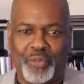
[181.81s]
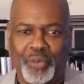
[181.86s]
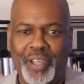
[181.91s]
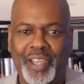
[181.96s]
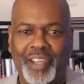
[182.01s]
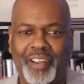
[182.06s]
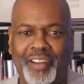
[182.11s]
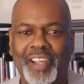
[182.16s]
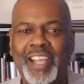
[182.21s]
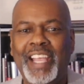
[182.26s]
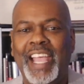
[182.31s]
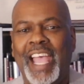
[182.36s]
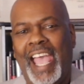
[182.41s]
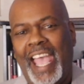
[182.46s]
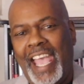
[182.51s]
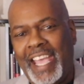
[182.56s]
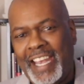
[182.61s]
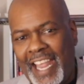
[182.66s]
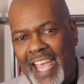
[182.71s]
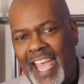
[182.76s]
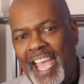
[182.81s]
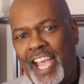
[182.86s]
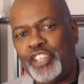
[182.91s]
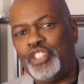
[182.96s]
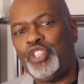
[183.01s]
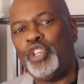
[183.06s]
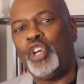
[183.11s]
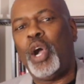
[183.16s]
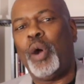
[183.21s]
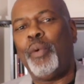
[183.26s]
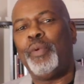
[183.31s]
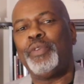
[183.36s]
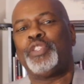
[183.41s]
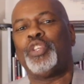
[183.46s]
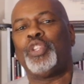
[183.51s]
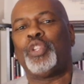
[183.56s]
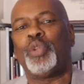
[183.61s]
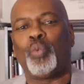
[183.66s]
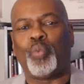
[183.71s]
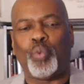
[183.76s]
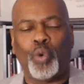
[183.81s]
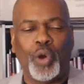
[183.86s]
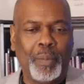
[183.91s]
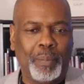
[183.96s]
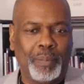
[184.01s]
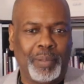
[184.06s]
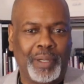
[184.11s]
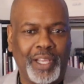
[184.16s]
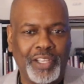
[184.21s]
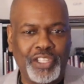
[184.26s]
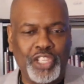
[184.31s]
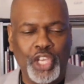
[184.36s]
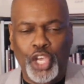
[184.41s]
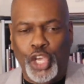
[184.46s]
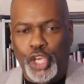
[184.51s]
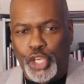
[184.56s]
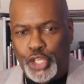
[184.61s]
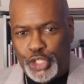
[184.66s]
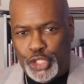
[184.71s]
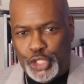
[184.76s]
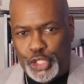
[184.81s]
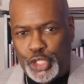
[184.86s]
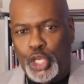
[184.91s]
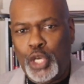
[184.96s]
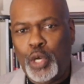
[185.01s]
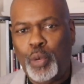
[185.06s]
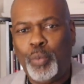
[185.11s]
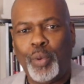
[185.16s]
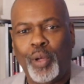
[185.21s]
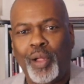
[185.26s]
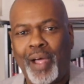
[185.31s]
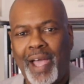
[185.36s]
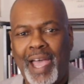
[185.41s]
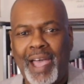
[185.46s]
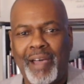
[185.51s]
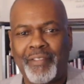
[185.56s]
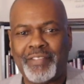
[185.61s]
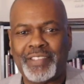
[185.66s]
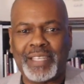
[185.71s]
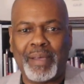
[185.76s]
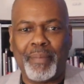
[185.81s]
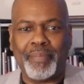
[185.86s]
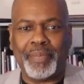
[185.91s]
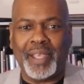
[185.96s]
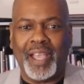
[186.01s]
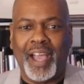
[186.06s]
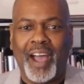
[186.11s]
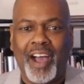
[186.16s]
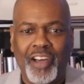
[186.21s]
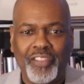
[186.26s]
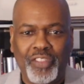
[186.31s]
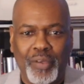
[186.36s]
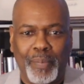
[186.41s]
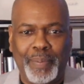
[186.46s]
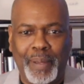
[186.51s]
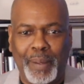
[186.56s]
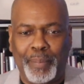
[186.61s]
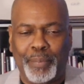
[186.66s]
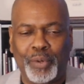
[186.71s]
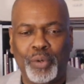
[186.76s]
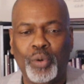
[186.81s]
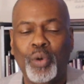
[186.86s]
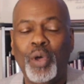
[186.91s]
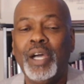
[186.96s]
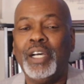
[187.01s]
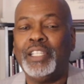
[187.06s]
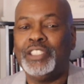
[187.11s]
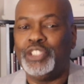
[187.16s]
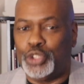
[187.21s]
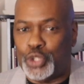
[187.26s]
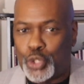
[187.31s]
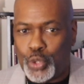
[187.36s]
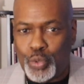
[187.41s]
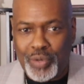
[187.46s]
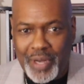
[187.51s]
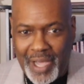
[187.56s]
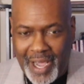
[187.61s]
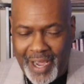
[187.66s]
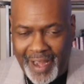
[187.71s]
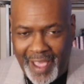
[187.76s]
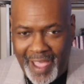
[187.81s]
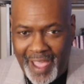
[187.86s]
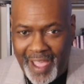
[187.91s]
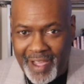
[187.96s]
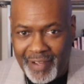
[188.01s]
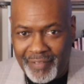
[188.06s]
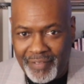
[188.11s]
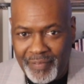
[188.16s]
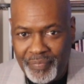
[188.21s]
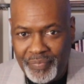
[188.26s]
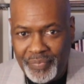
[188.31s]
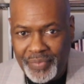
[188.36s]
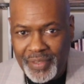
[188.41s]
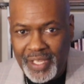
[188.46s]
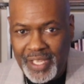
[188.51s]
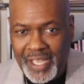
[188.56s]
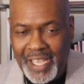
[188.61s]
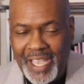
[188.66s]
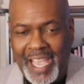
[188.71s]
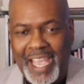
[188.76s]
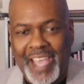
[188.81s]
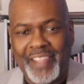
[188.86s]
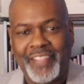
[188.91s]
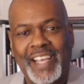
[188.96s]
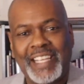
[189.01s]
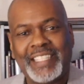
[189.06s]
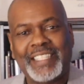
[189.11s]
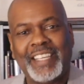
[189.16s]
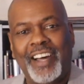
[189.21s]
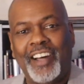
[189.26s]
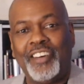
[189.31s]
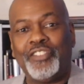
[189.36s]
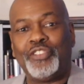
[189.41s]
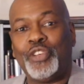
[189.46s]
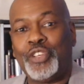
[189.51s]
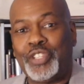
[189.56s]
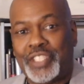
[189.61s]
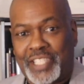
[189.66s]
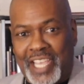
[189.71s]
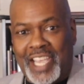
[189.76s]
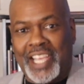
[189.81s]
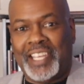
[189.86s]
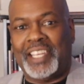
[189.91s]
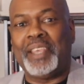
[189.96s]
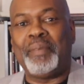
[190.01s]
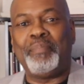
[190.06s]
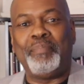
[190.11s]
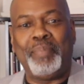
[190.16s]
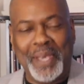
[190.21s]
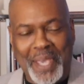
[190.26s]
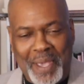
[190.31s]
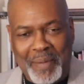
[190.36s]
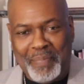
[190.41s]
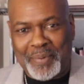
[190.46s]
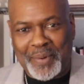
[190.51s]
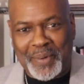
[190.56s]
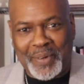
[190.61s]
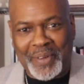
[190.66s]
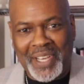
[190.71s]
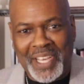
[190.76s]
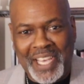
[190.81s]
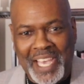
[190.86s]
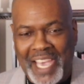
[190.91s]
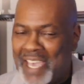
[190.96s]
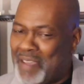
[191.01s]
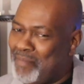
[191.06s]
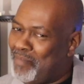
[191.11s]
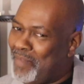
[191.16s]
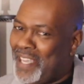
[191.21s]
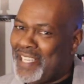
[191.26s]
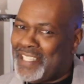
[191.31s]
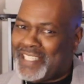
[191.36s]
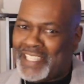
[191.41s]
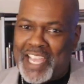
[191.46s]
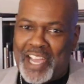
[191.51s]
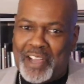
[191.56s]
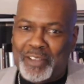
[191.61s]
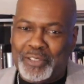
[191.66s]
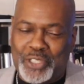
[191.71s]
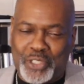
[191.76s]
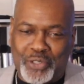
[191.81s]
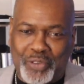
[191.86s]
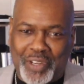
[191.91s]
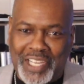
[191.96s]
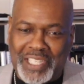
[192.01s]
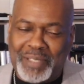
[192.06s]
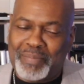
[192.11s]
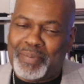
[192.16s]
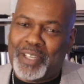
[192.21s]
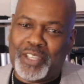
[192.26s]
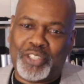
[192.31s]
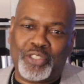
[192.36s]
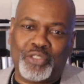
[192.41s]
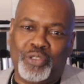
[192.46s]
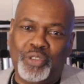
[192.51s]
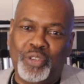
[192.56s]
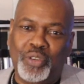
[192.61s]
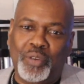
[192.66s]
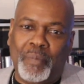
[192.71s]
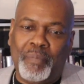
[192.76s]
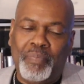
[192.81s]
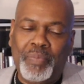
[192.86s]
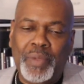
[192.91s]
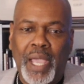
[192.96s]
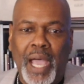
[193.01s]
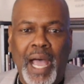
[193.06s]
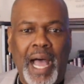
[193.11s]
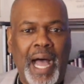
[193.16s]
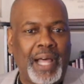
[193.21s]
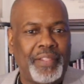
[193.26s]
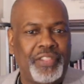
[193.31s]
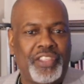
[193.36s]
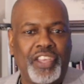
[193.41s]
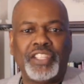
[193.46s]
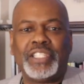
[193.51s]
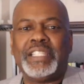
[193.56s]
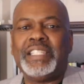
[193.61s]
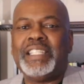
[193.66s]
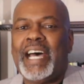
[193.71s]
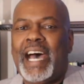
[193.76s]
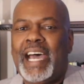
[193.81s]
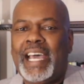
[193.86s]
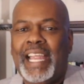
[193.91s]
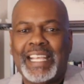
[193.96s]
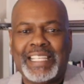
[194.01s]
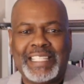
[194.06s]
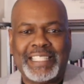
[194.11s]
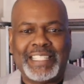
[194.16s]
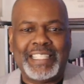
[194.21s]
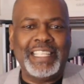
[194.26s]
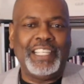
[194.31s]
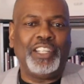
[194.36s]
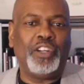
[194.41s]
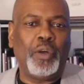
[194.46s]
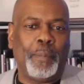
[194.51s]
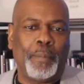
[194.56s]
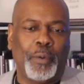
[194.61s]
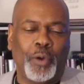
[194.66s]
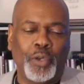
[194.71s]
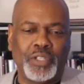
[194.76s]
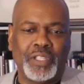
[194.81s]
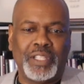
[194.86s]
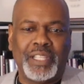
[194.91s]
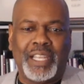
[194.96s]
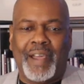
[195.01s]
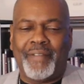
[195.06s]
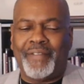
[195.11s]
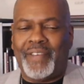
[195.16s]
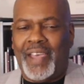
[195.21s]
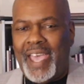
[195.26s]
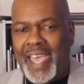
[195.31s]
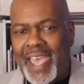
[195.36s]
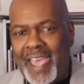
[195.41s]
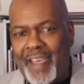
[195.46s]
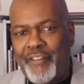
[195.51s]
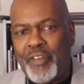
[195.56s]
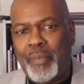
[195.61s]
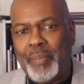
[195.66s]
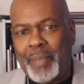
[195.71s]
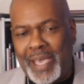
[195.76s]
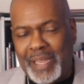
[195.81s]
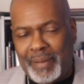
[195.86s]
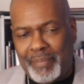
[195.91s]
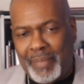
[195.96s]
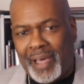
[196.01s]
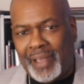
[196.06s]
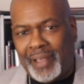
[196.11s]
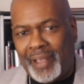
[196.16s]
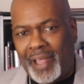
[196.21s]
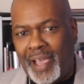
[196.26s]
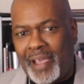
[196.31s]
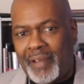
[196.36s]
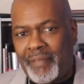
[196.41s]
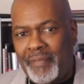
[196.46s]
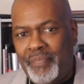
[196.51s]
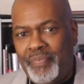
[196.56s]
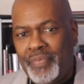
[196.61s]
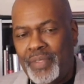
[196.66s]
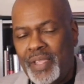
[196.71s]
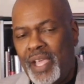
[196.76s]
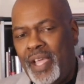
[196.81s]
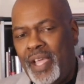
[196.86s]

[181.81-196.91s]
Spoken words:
career and as you go into the workplace, you will have something other people do not have. And that's understanding people. It may sound strange, but it's true. There's not a single person that I've ever met in my life